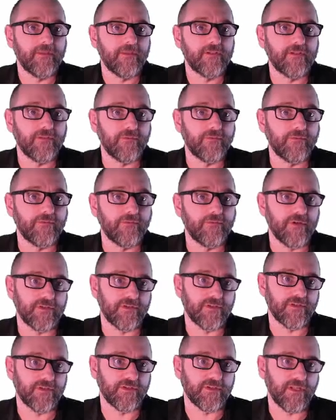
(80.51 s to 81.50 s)
to
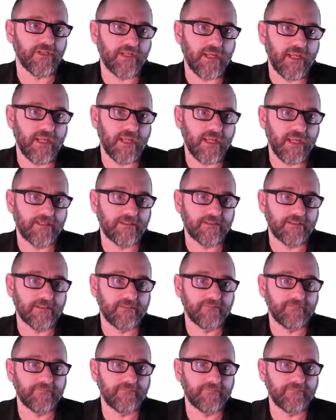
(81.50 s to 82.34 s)
functions.js.